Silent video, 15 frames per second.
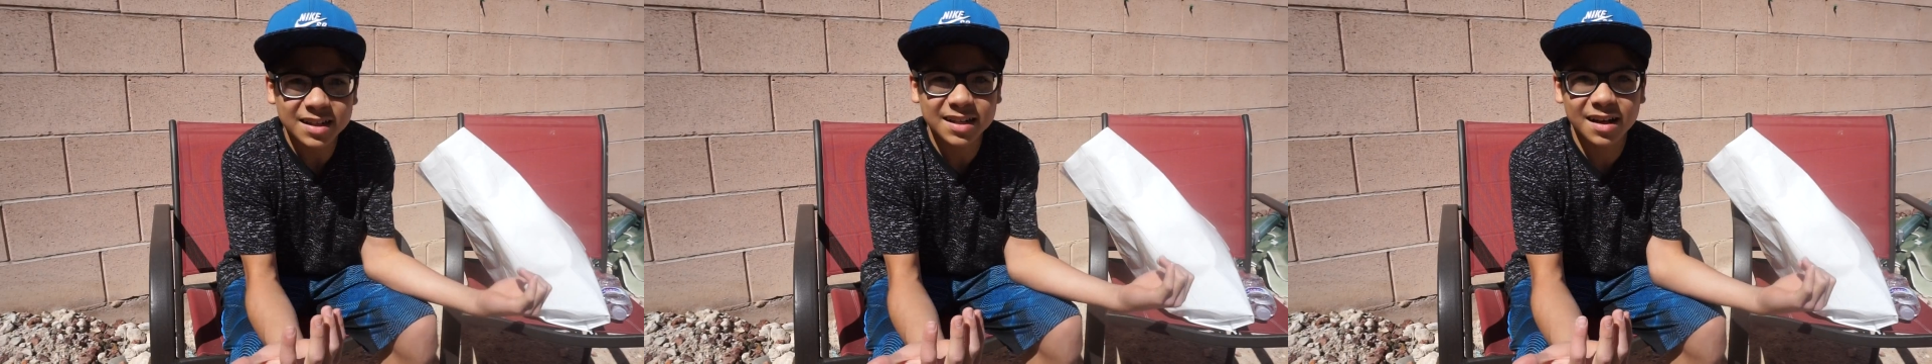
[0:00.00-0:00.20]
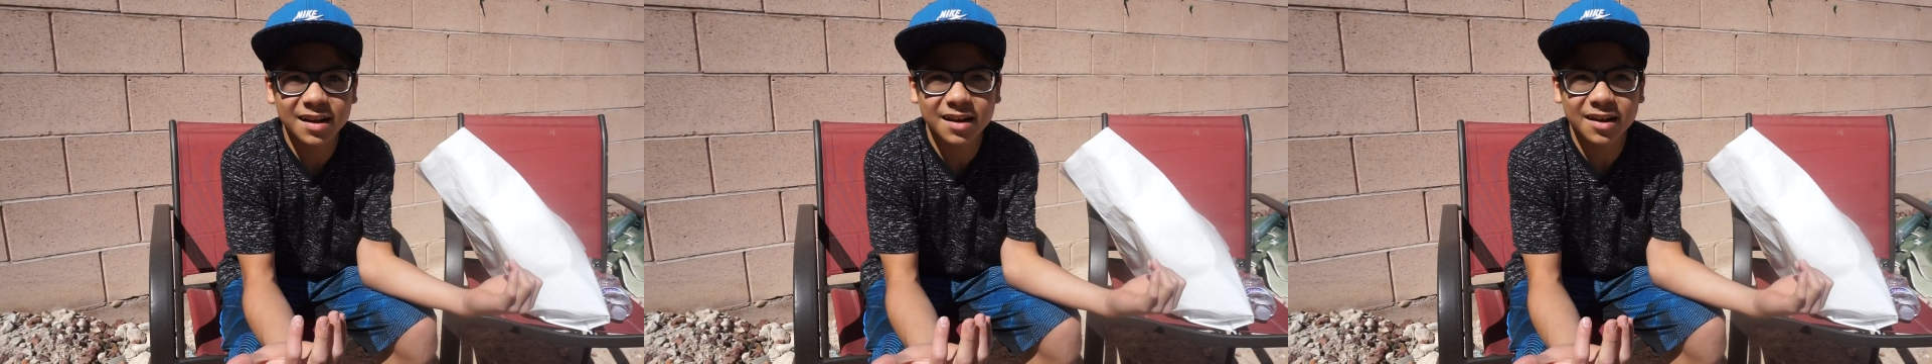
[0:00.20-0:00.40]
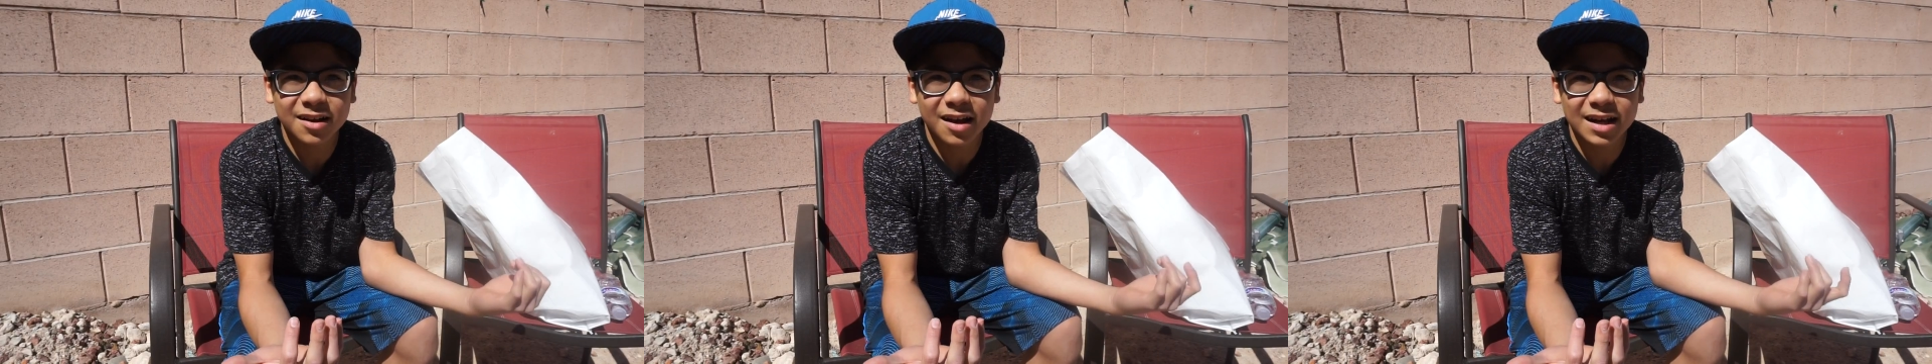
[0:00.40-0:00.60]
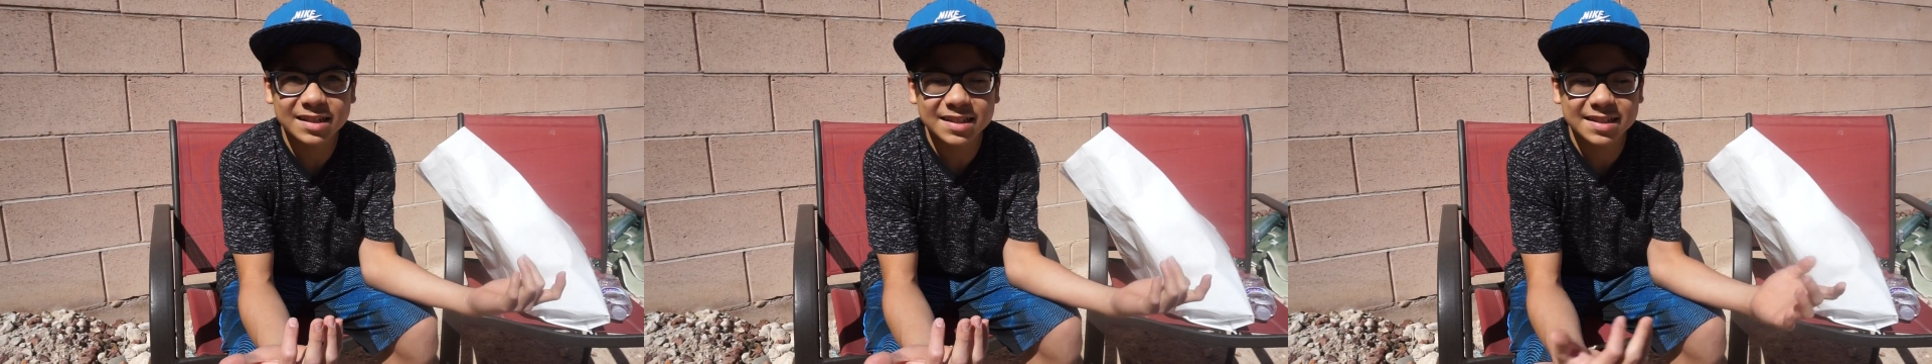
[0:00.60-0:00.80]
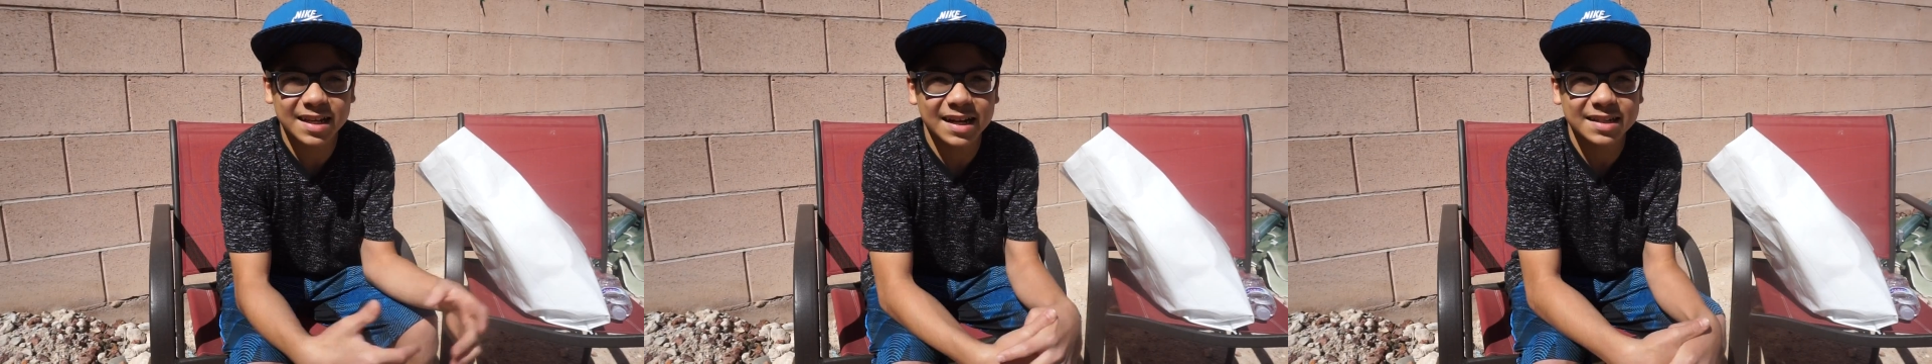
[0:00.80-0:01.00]
I
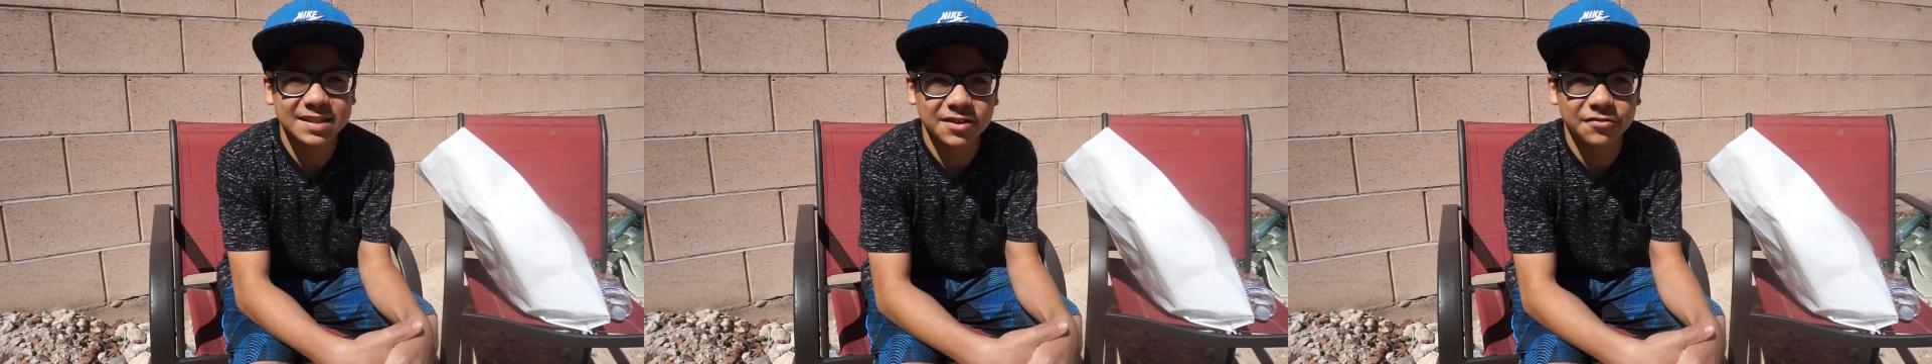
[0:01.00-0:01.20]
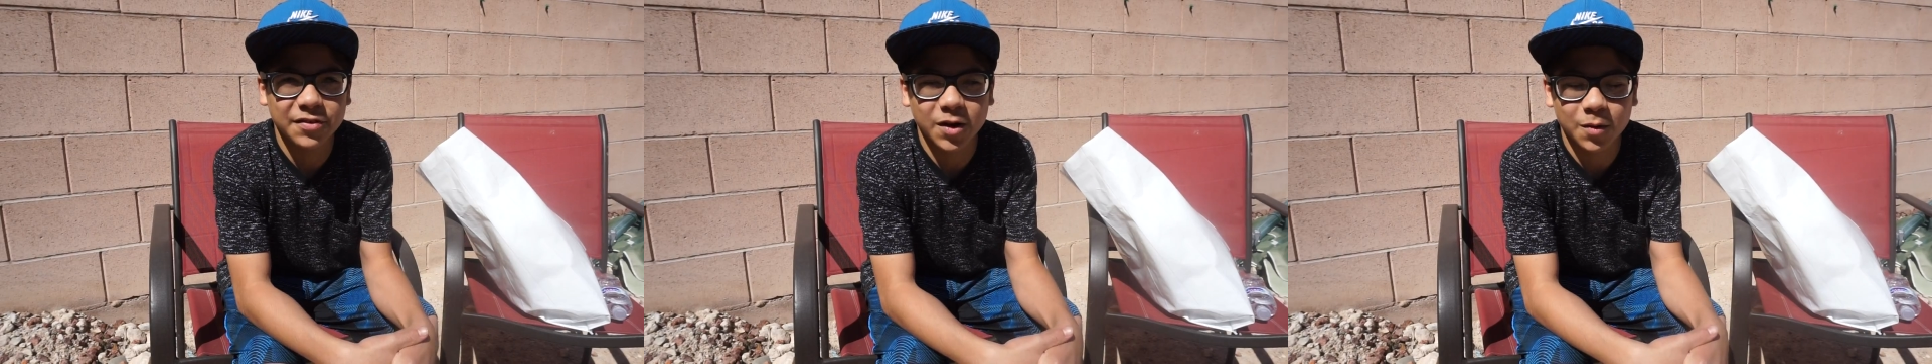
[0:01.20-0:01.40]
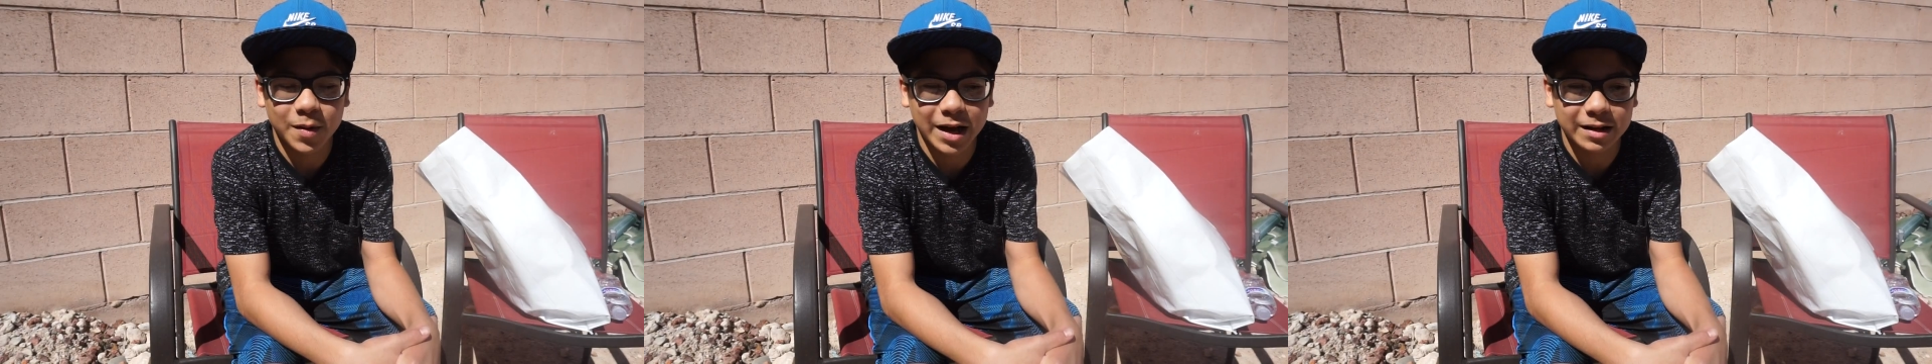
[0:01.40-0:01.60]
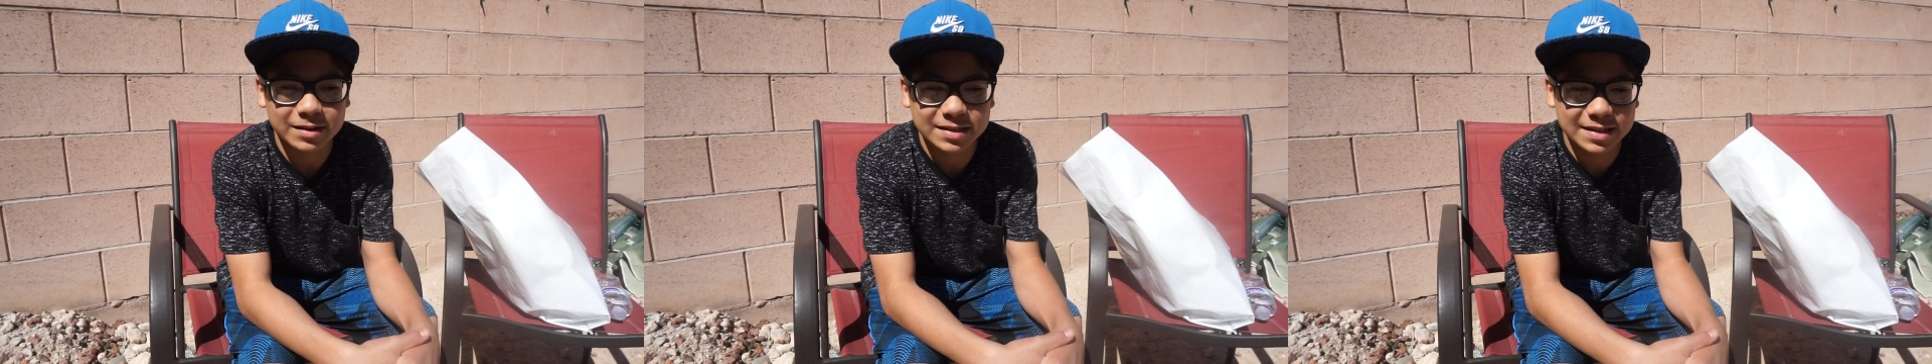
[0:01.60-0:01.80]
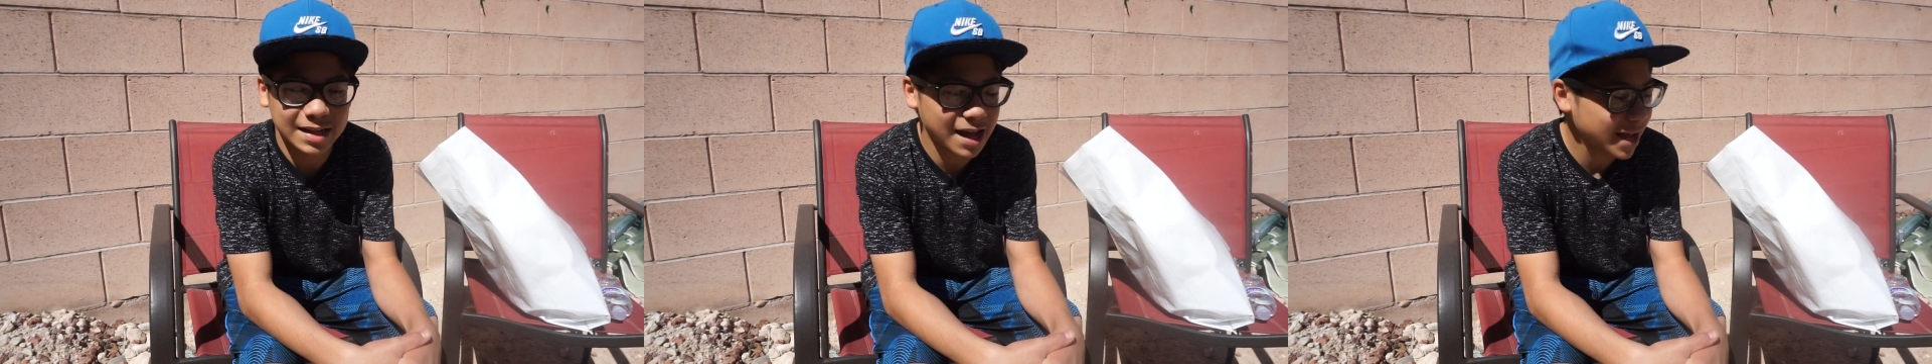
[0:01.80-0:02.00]
decided to film
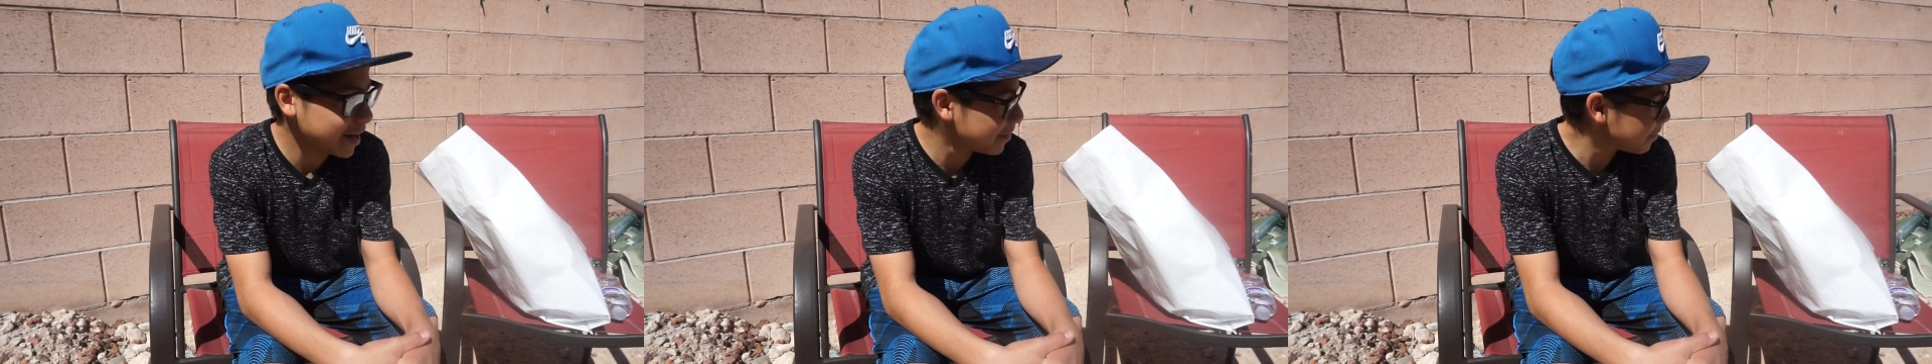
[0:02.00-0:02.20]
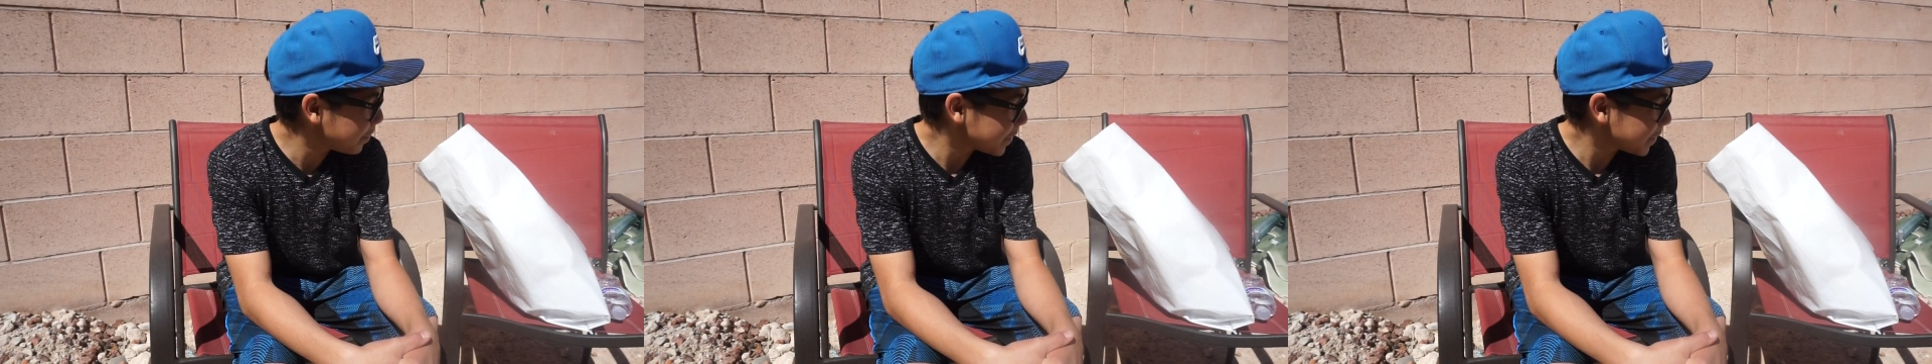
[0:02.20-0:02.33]
outside.